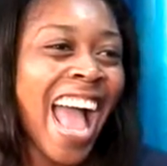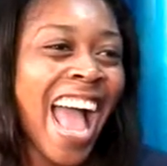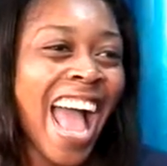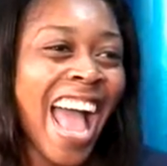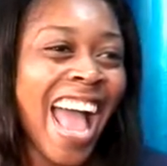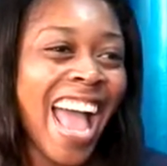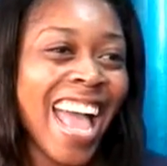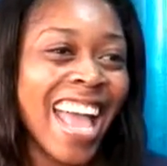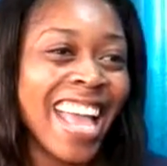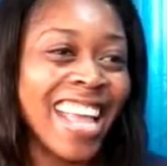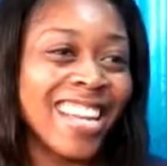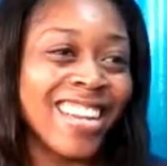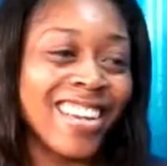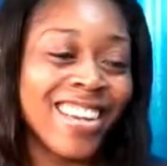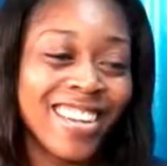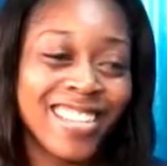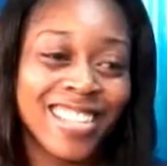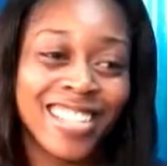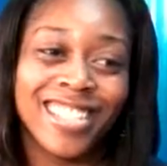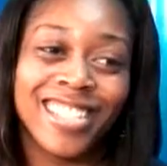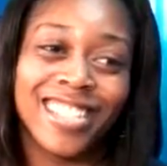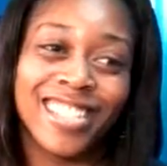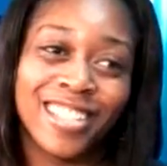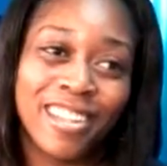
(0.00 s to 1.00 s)
And other
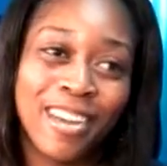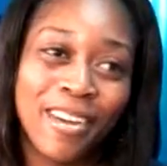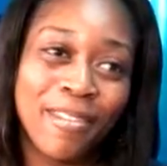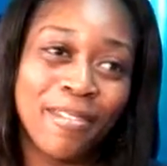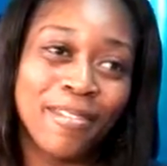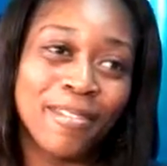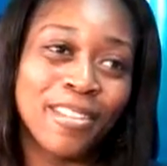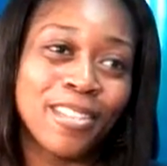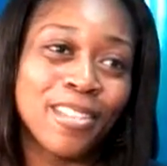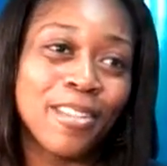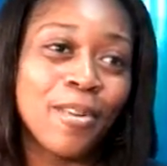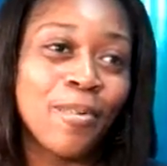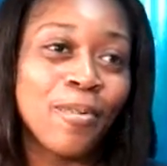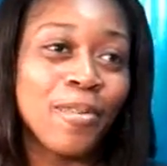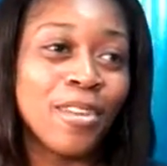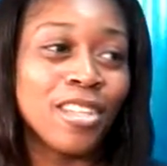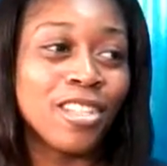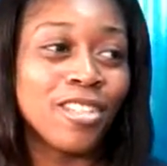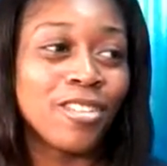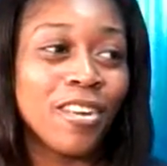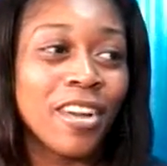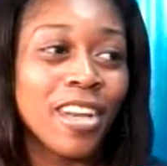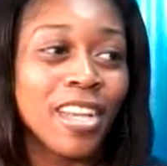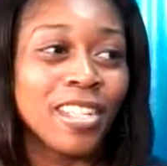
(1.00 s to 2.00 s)
stuff. So we're
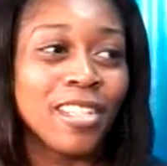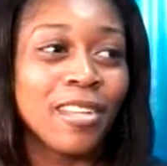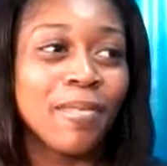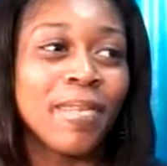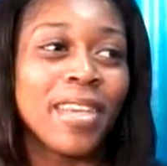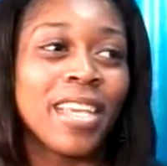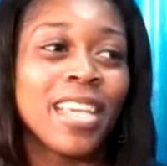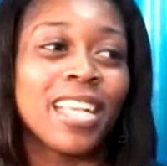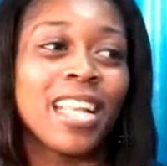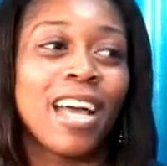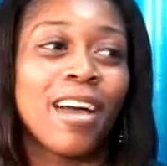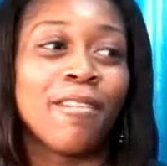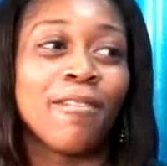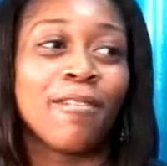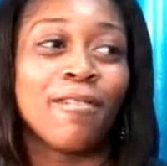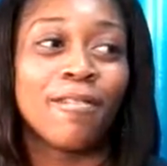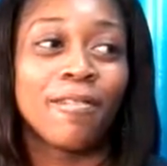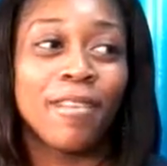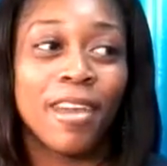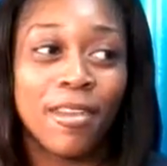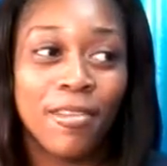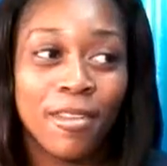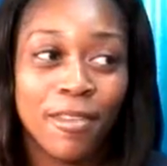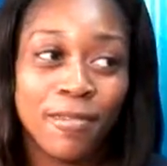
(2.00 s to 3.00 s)
trying to make it a
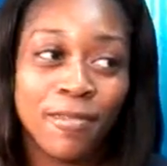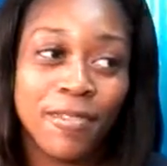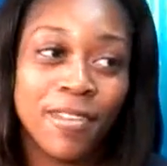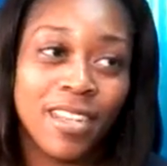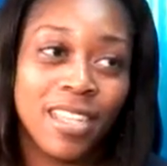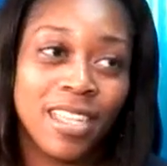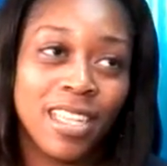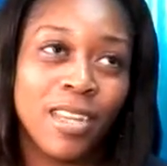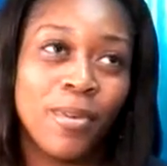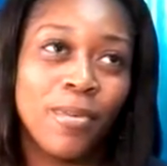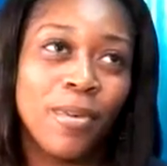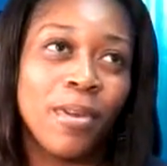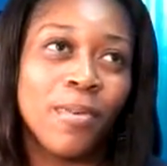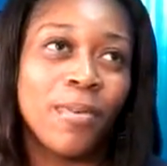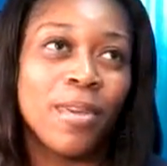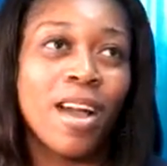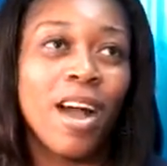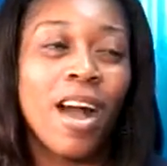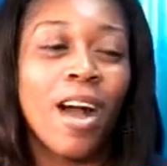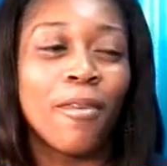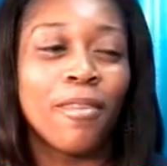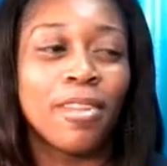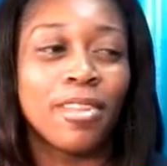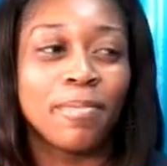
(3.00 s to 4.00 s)
very fun day when we are
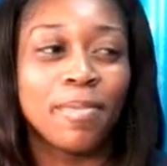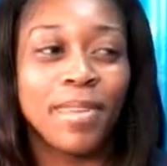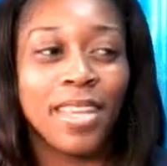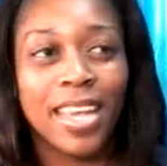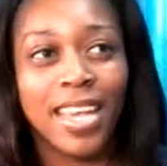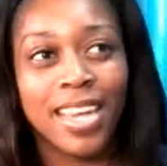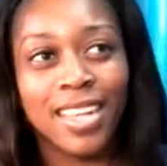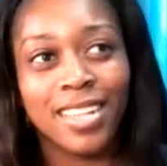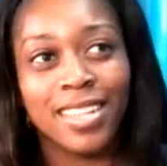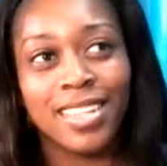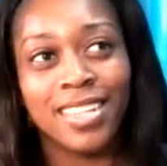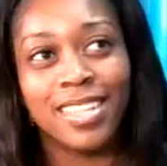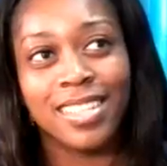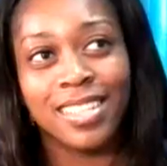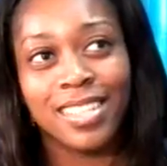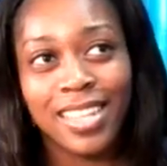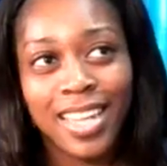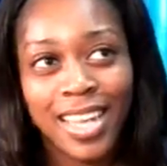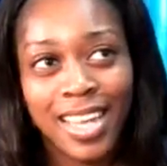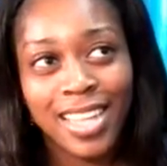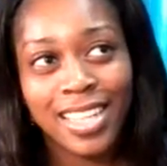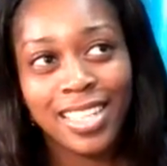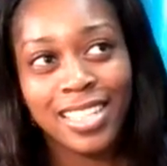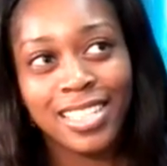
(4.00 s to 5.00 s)
always behind the
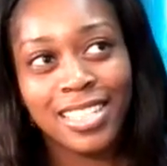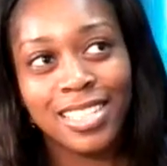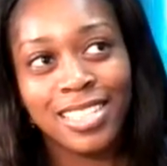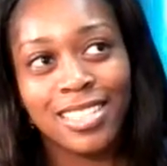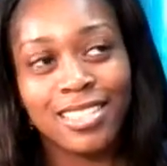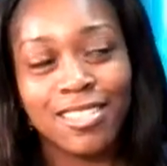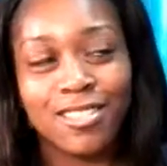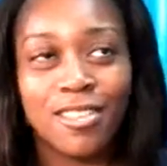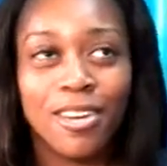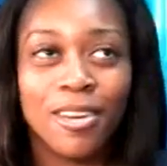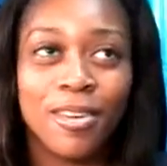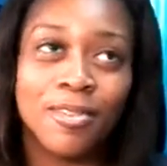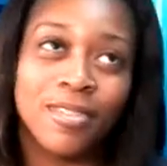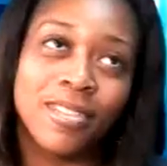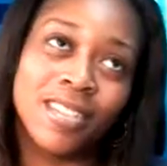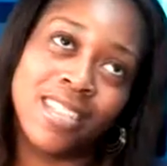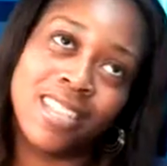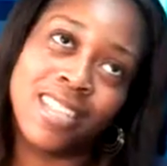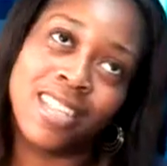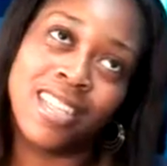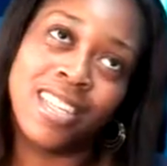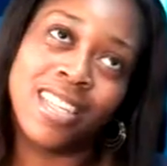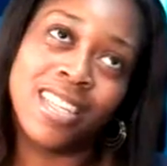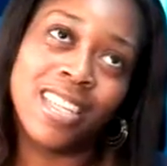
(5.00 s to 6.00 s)
desk,
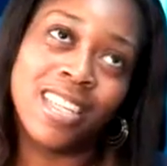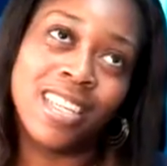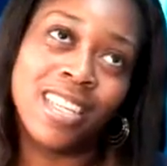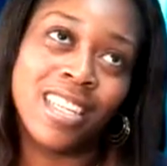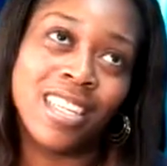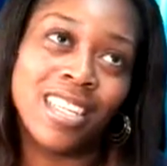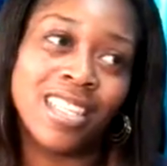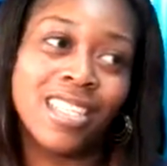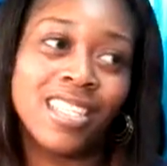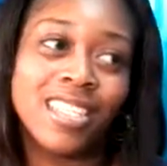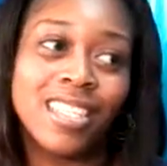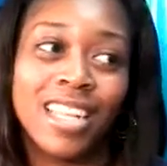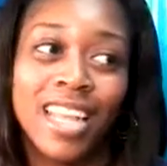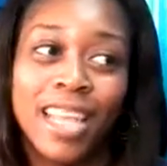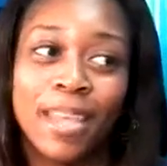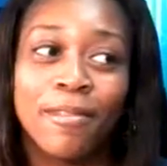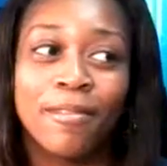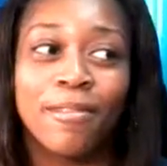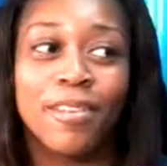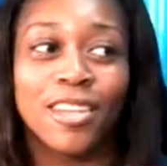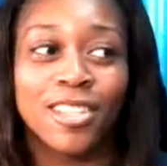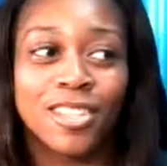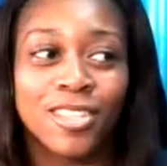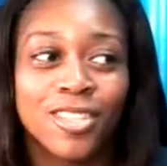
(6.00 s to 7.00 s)
drowsy. It's time for
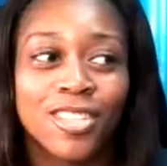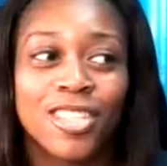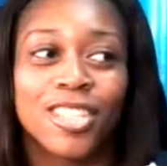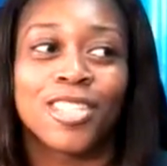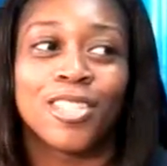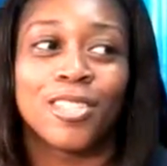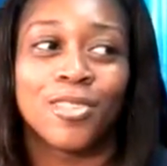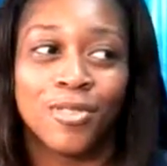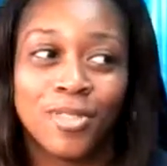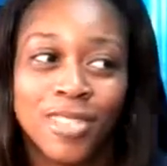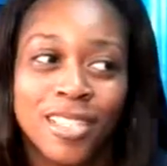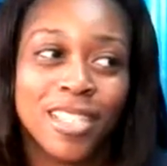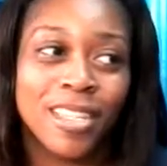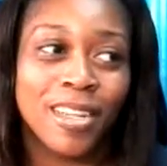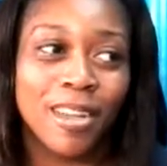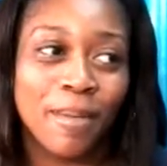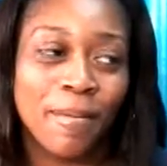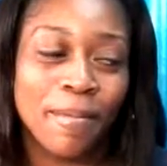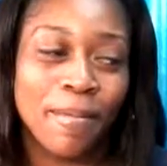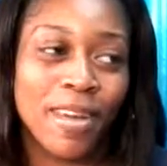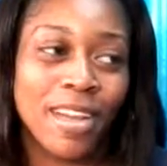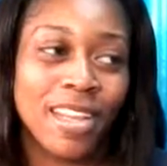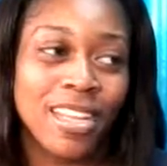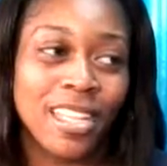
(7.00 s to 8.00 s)
us to just loosen up
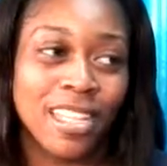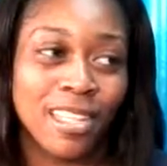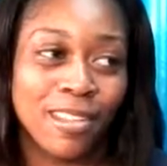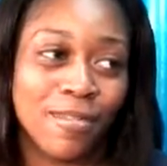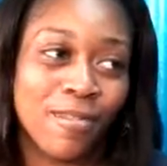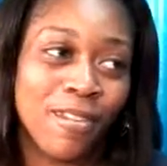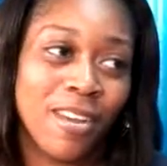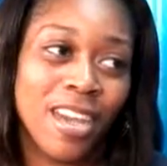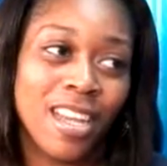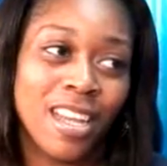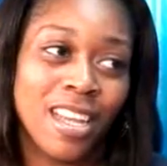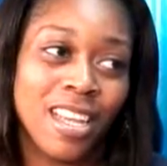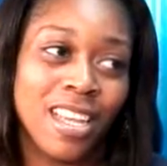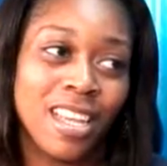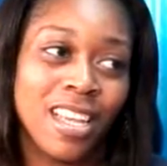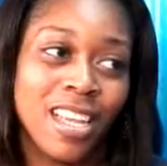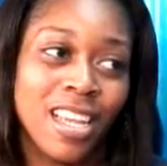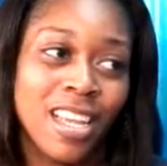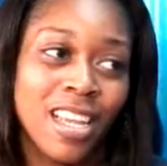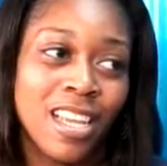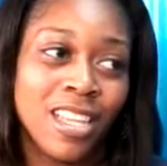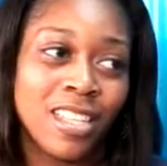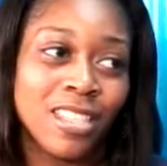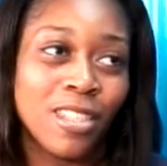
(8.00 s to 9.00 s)
on this Friday.
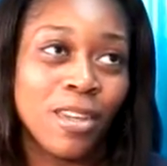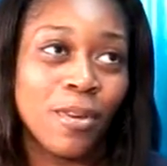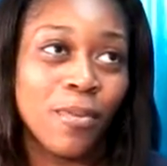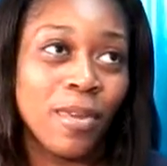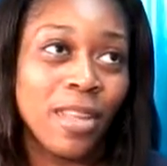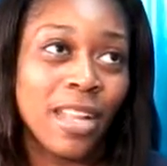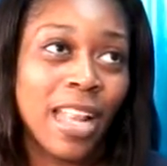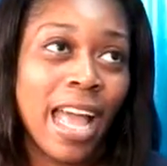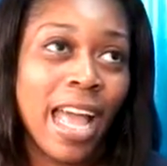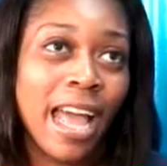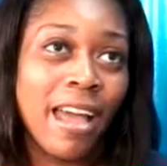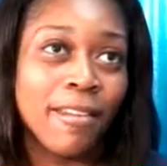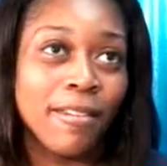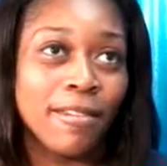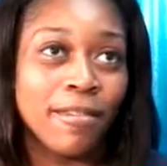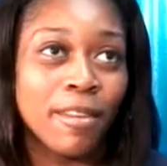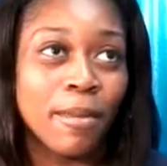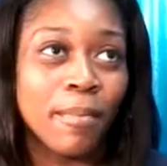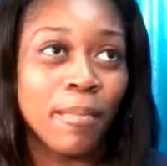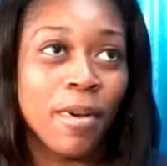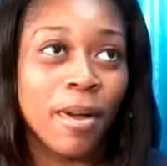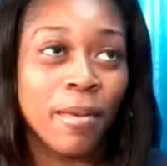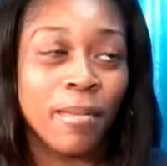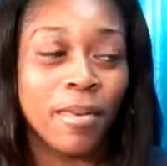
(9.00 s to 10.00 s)
So we'll have the
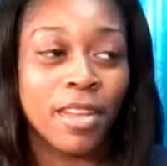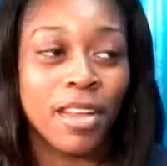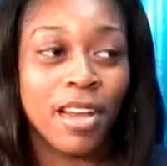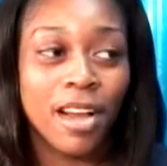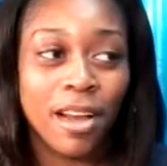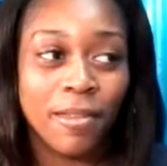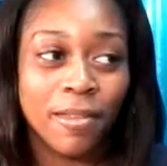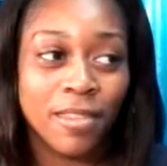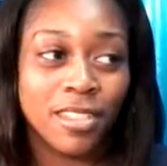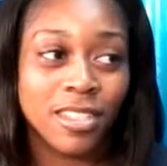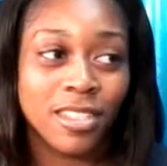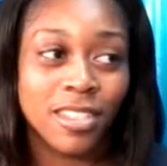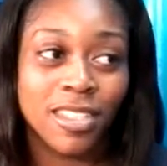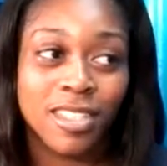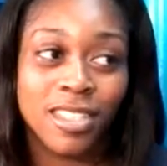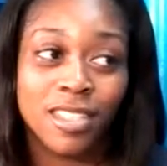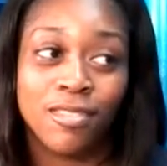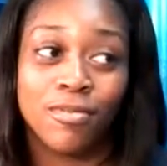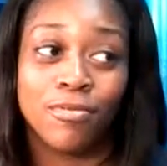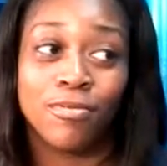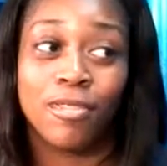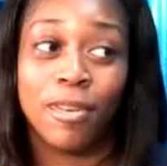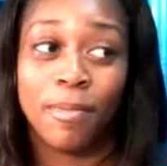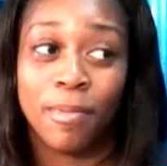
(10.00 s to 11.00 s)
public officers
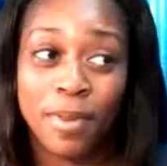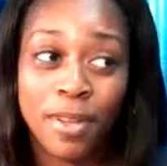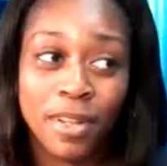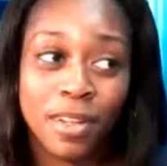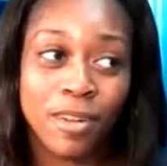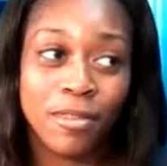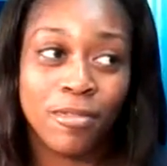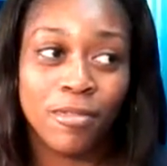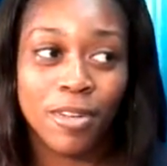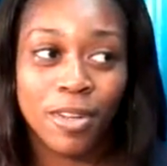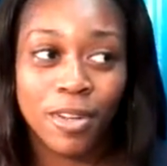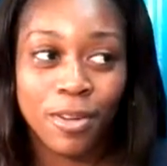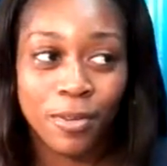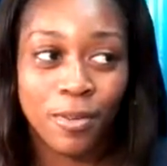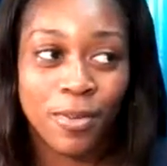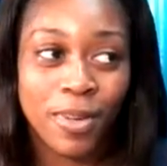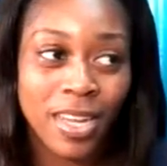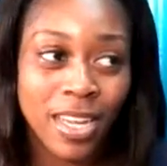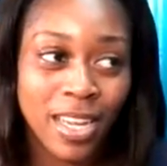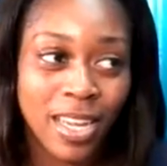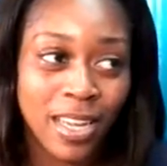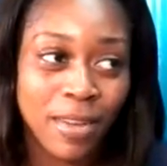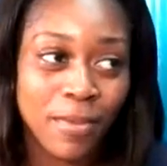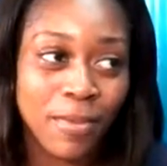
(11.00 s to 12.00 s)
ripping the
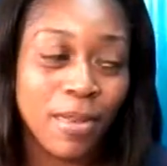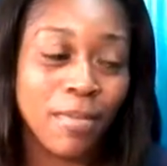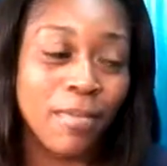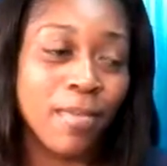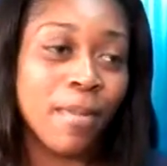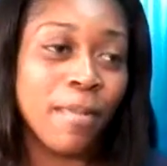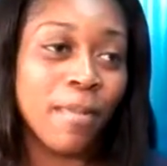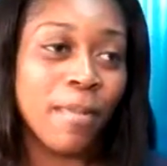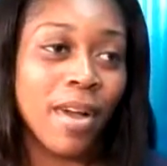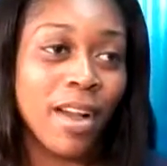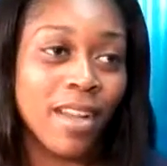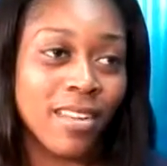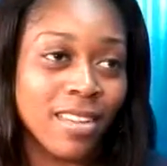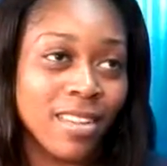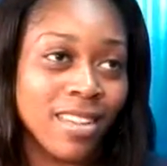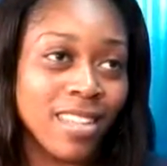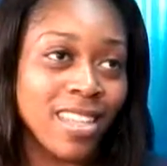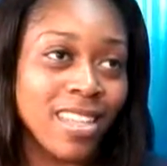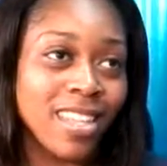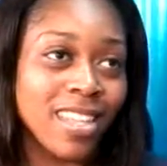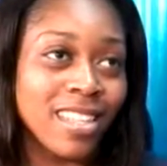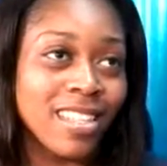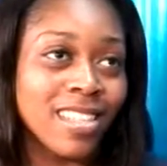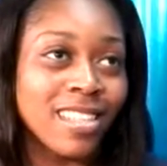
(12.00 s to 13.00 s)
runway. We'll be
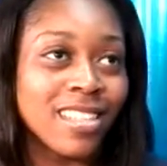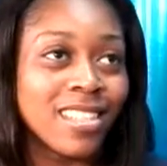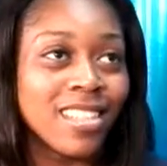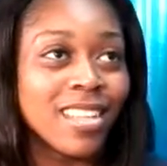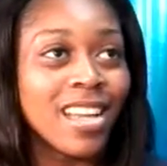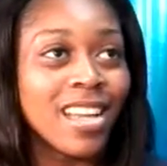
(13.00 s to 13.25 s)
modeling,